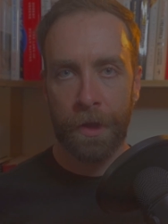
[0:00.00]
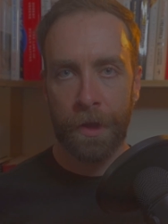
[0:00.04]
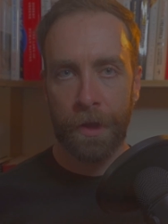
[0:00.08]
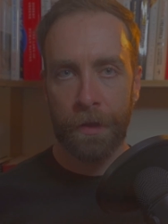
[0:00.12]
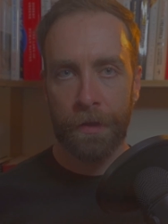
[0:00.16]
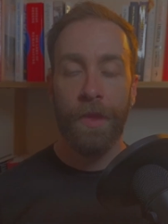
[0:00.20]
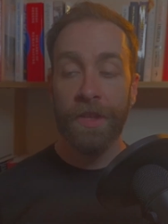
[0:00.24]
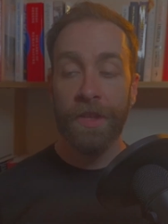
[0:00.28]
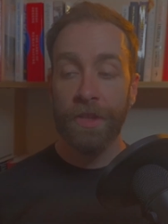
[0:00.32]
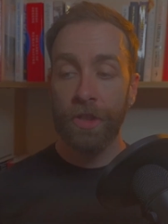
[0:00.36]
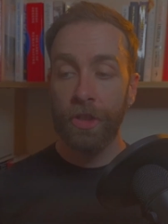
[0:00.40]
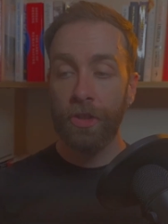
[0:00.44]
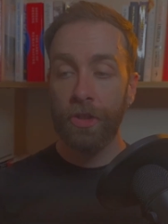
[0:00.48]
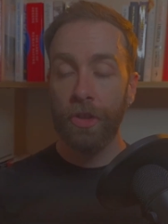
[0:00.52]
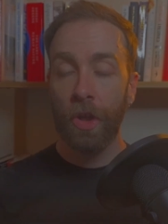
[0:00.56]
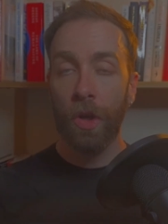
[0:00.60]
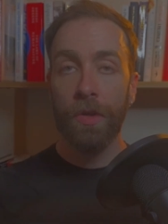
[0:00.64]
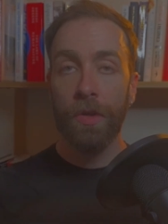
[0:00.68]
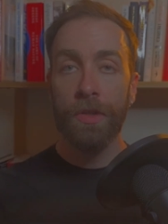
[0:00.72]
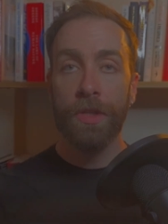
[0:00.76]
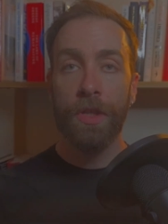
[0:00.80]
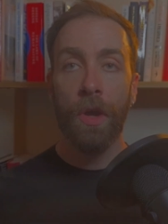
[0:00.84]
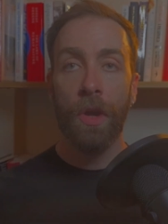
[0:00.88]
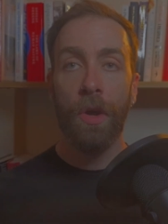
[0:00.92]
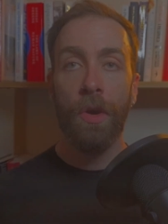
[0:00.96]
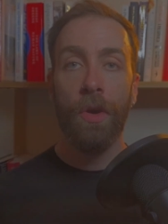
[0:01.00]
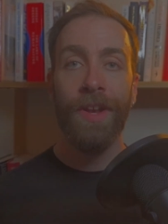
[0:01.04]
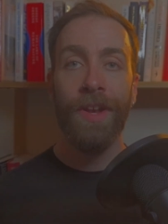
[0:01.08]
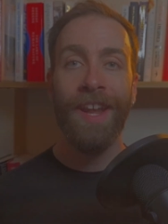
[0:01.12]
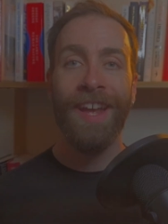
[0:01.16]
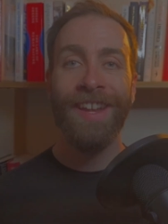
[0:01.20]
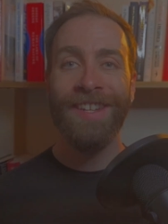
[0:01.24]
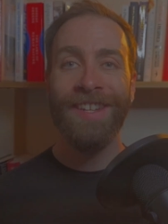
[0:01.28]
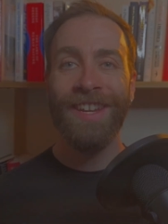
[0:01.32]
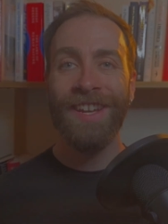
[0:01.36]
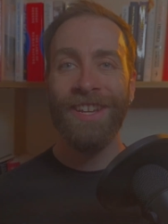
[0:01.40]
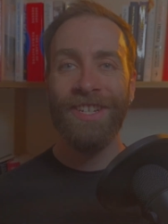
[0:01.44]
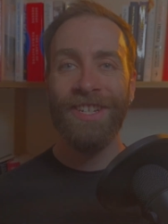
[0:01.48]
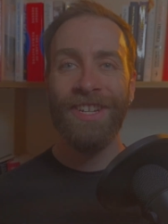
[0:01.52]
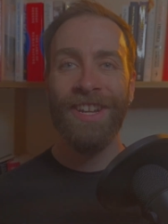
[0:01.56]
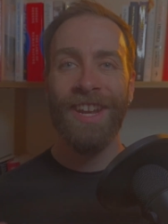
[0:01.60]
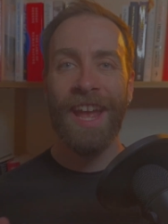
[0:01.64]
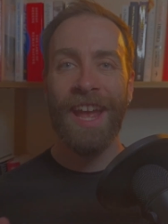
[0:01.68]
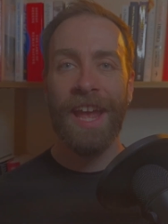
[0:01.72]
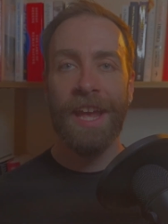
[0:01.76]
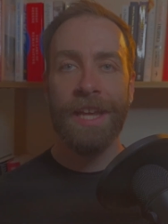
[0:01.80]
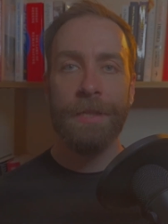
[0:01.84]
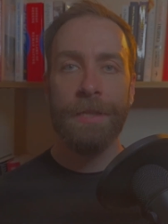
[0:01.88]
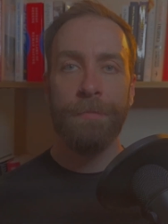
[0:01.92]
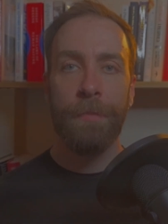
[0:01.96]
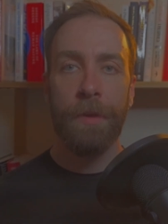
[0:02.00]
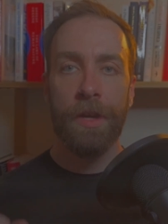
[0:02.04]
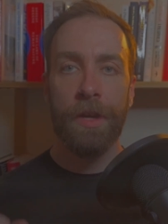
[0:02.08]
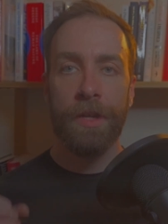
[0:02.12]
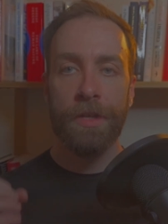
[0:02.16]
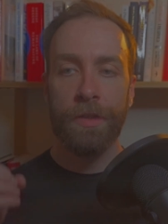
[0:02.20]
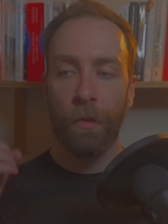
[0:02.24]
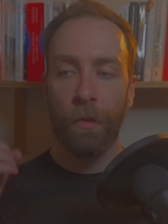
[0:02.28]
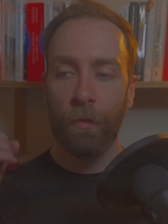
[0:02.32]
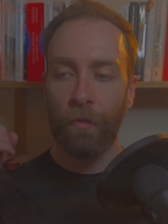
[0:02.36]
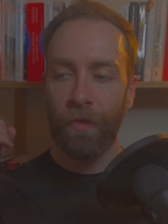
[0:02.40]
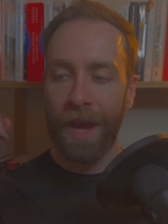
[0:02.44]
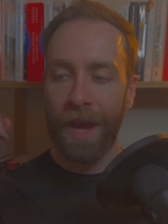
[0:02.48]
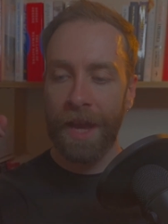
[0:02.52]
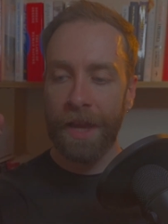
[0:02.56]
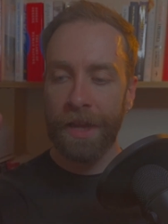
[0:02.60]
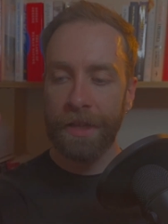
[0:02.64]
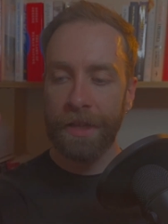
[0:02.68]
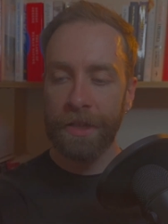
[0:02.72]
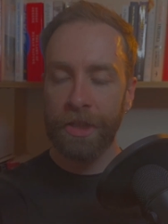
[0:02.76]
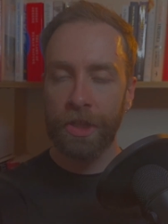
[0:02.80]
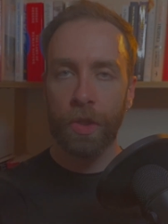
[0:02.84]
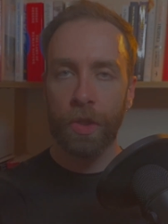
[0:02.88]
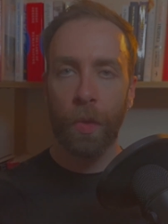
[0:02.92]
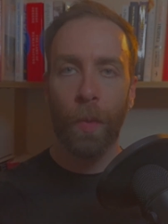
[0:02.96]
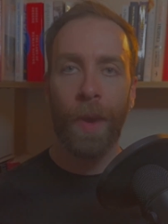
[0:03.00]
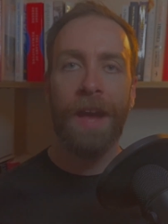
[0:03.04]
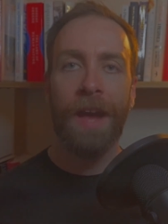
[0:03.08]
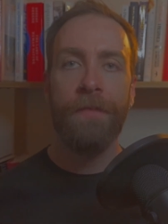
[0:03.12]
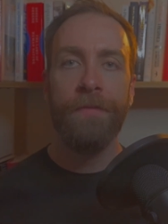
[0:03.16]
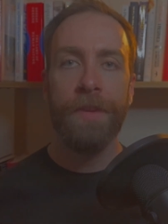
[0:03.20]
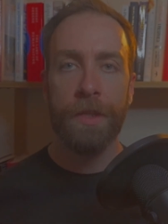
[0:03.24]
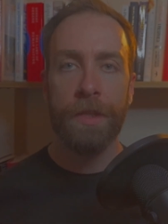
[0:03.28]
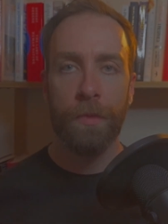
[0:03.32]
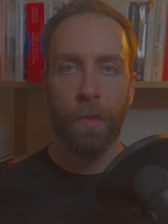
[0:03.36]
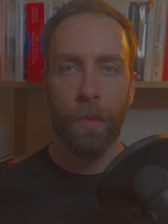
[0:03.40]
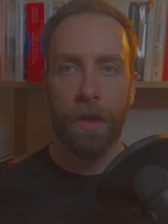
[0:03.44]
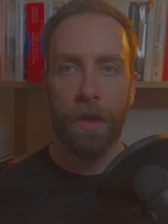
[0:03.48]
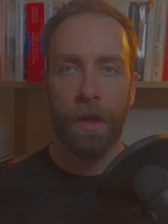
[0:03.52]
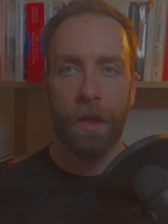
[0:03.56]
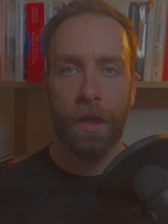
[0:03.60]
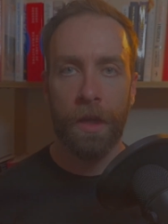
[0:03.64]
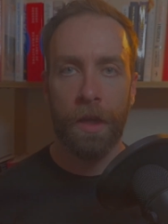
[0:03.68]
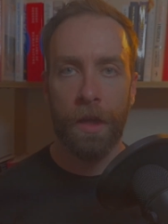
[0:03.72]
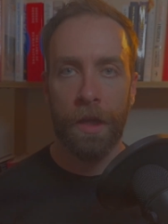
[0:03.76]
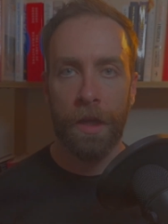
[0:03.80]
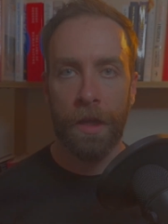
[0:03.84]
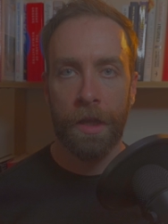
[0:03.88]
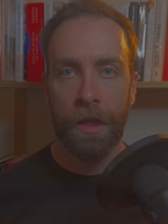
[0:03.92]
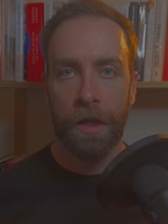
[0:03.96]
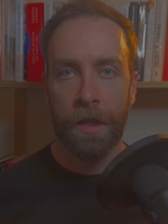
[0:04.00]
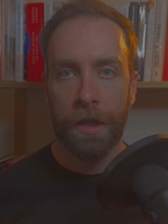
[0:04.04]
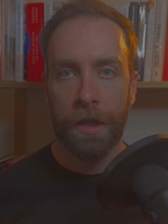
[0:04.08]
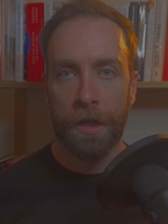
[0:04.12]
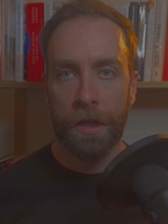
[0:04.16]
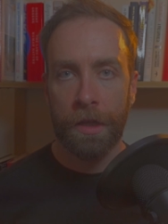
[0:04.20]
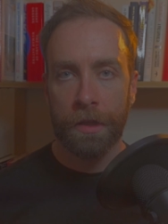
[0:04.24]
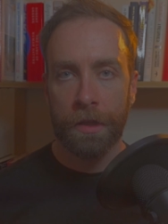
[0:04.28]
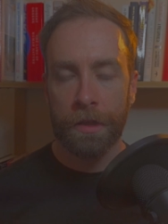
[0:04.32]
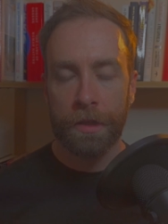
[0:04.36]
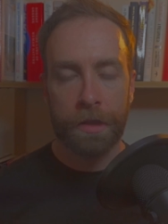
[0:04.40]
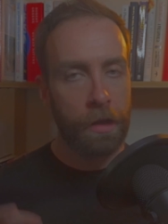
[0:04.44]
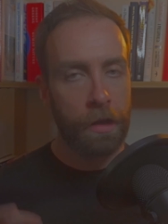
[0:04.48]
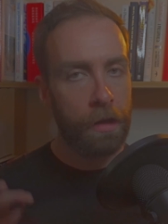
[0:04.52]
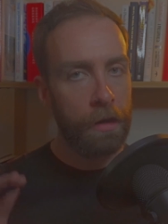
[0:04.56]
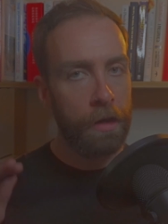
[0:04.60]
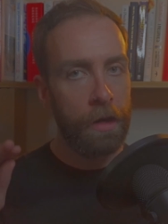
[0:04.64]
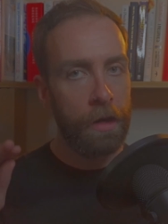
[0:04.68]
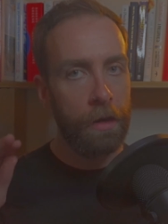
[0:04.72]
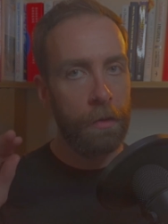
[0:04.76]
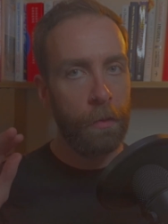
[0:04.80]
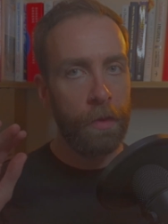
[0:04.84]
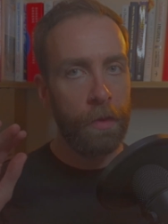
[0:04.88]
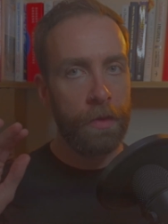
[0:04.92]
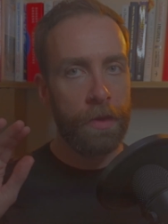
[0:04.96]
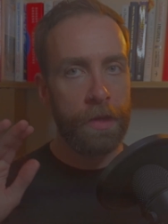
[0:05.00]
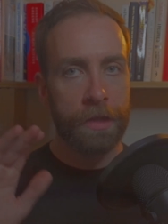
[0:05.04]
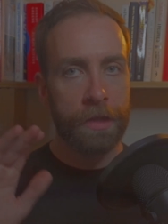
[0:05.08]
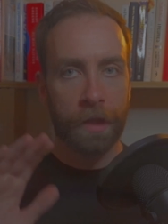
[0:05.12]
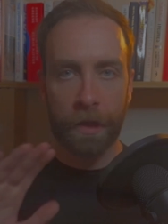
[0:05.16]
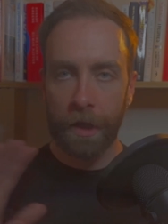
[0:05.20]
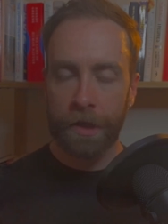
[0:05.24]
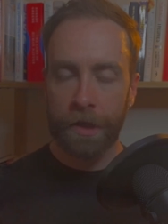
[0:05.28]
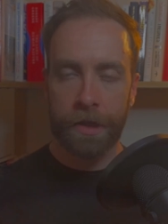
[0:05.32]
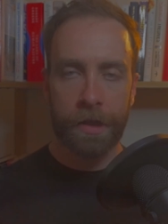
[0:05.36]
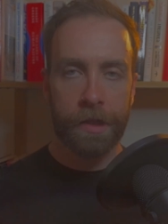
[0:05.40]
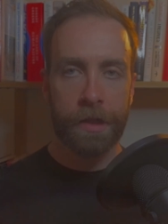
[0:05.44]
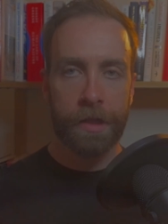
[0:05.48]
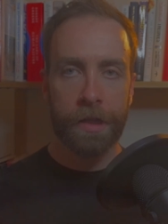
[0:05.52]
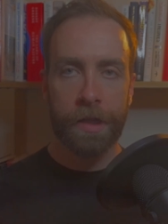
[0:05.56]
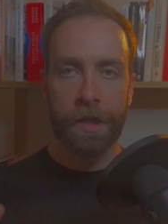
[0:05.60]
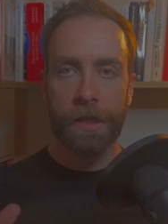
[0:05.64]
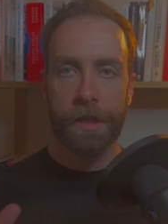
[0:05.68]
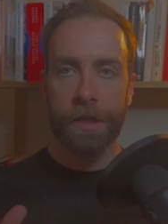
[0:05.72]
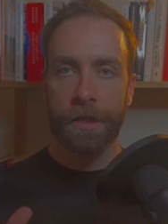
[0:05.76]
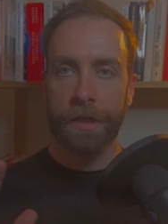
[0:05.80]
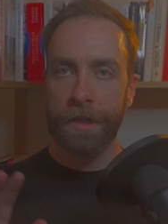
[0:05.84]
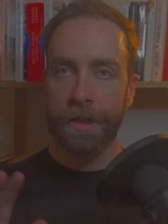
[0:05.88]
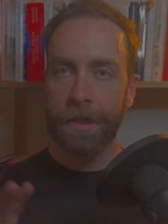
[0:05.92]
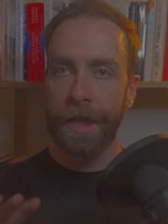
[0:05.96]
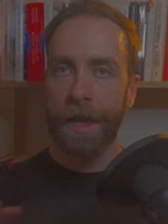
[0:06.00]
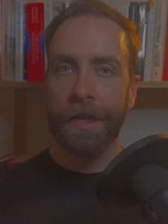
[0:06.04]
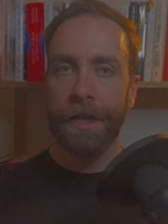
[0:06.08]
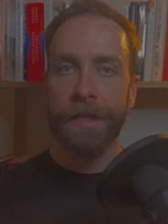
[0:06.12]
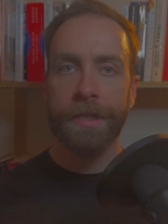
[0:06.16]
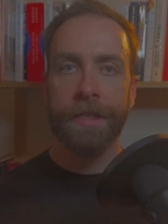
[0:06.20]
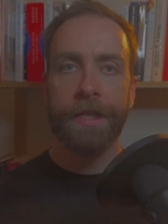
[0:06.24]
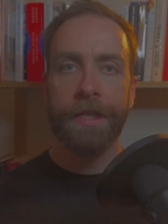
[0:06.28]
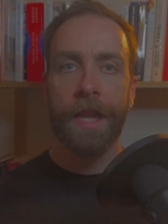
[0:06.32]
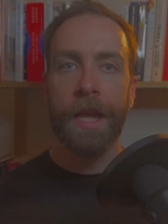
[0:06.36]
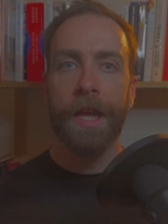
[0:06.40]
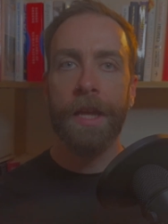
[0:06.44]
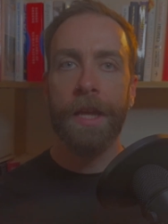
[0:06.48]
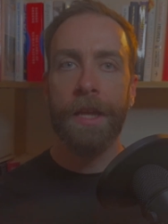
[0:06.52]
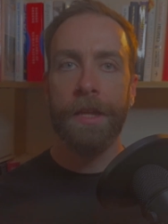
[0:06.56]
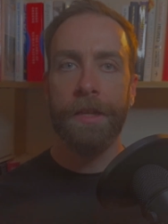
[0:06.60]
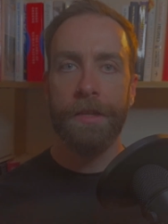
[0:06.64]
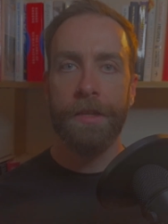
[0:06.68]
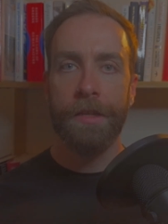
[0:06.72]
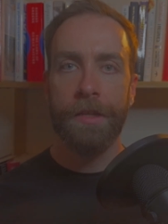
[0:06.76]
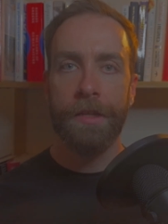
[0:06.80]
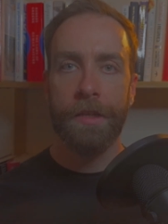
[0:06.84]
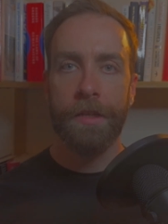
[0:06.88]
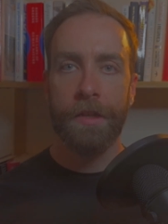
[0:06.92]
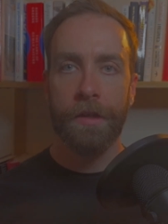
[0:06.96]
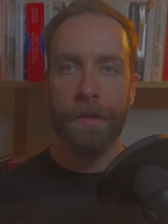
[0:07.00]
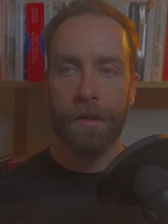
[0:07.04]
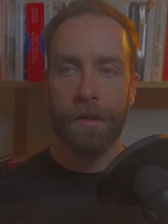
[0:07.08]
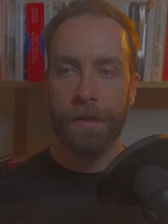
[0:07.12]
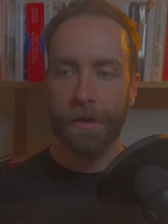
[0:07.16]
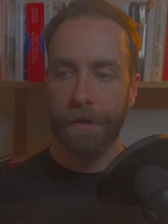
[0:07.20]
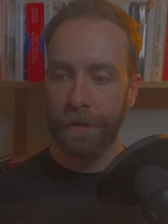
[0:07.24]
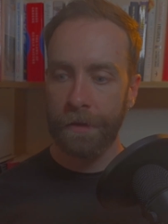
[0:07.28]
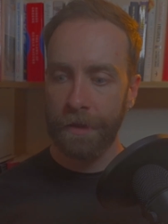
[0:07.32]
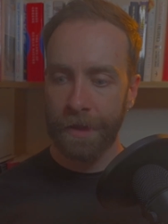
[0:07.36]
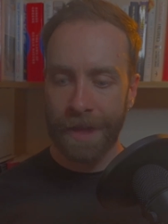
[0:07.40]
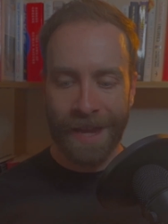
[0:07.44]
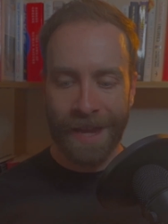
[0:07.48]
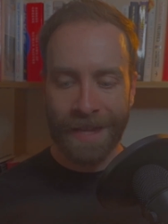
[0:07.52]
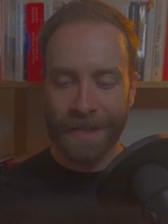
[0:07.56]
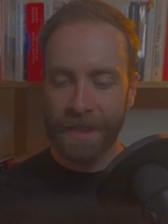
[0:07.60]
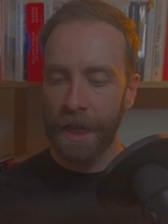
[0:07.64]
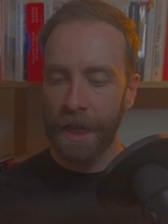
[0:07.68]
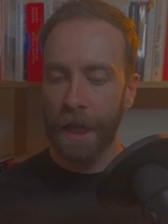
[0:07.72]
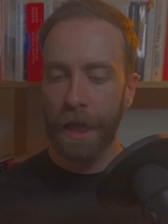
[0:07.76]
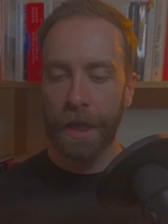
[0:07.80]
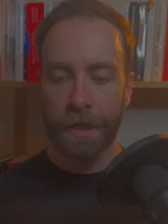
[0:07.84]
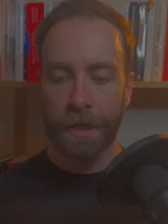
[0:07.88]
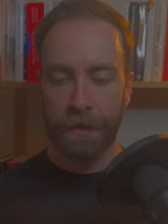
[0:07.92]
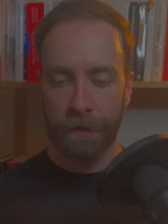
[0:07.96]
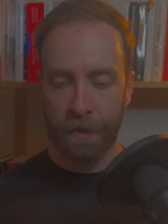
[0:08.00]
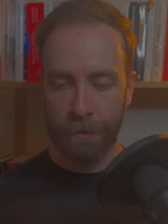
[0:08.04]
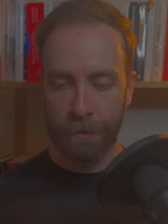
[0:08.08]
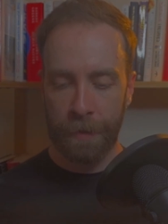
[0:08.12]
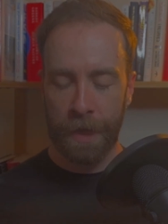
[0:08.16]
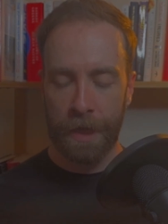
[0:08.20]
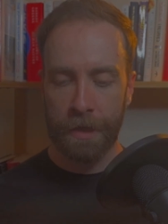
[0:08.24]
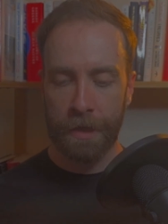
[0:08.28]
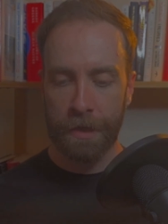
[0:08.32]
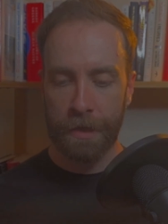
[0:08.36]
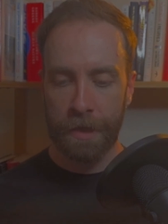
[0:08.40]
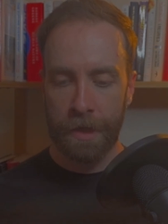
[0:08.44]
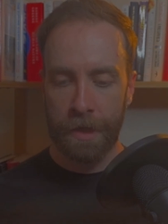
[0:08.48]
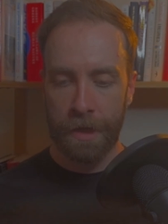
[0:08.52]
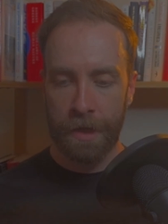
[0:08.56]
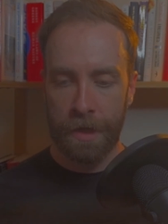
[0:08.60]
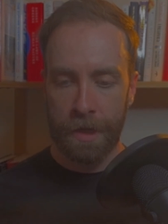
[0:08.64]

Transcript: This draws on addiction expert Ryan Soave's work. Start with as little as 10 seconds of space,